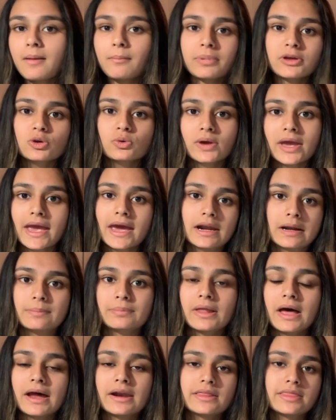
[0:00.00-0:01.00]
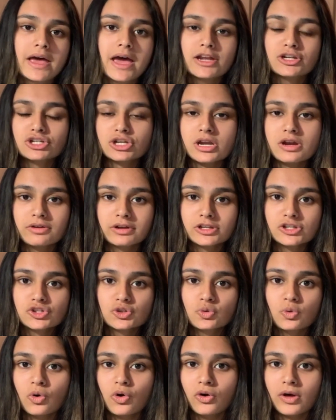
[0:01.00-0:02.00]
but you can't apply to the engineering
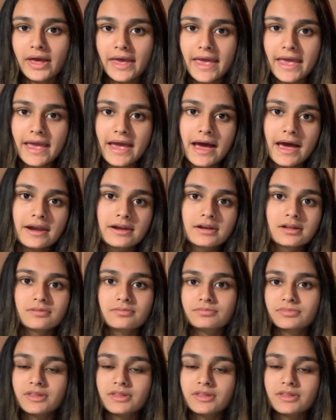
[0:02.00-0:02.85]
school and